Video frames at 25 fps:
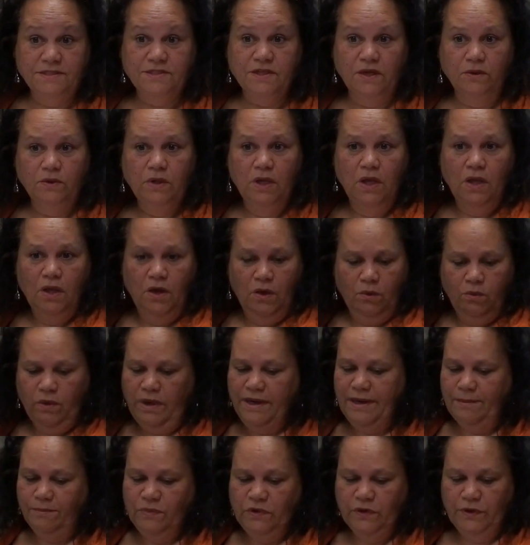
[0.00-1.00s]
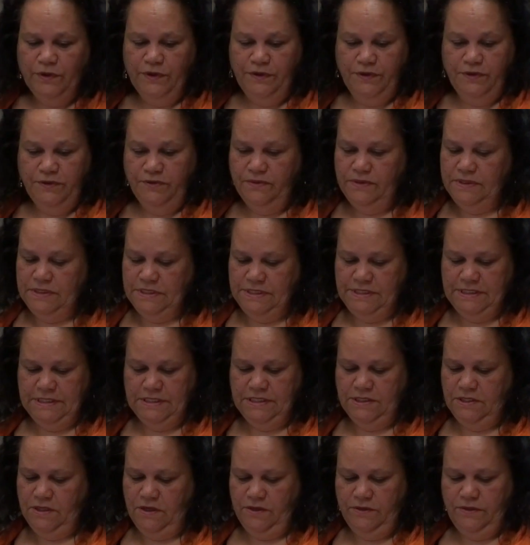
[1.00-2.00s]
So what I'm going to do is
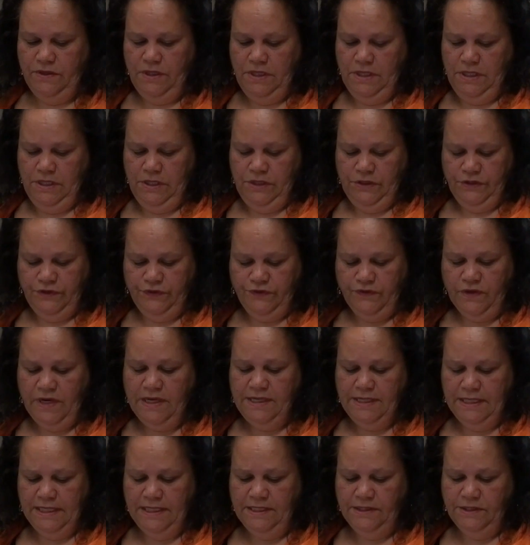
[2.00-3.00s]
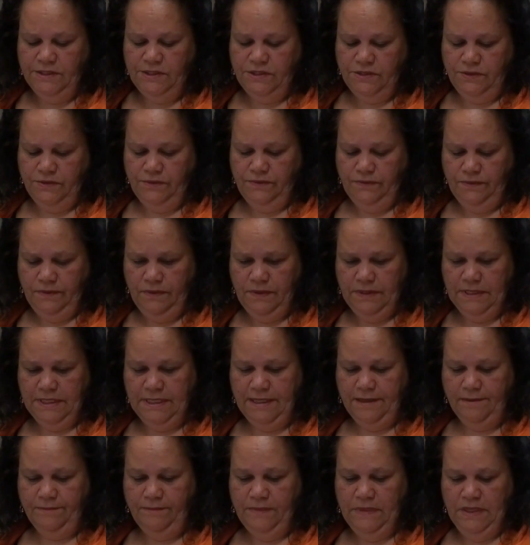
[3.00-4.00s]
just go straight into
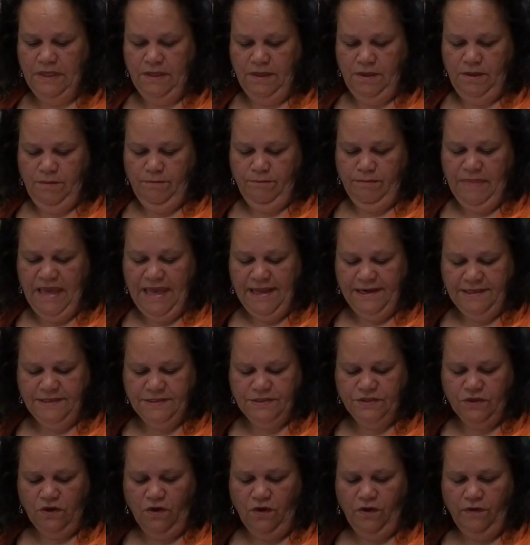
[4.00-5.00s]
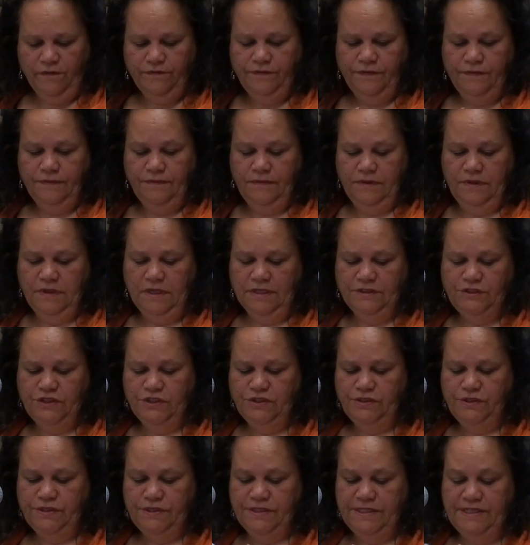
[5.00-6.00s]
matters of
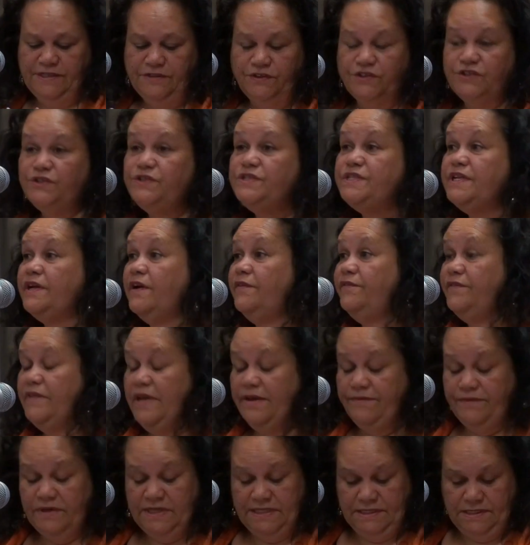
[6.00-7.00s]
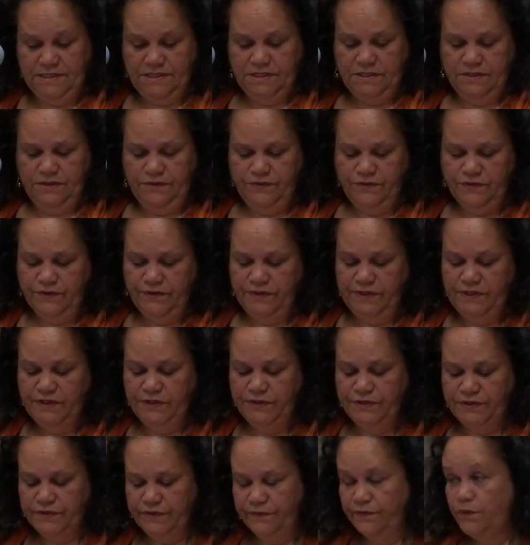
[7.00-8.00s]
the adducing of evidence through
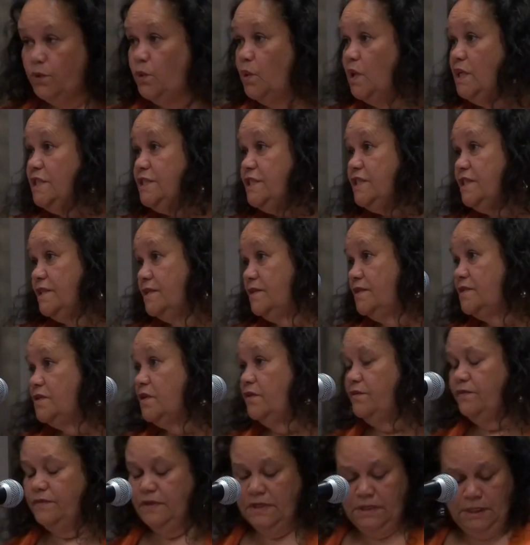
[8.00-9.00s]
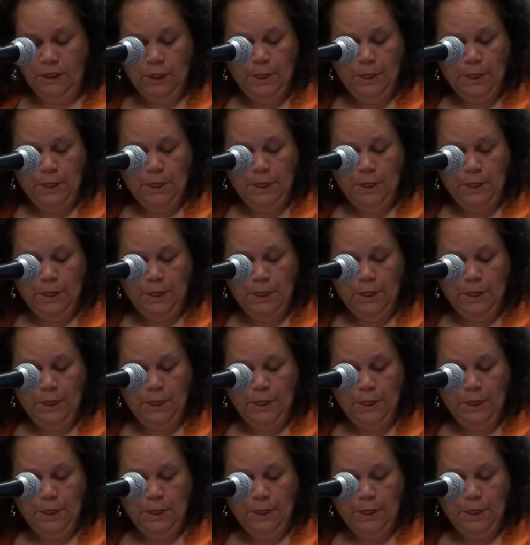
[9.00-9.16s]
use of questions of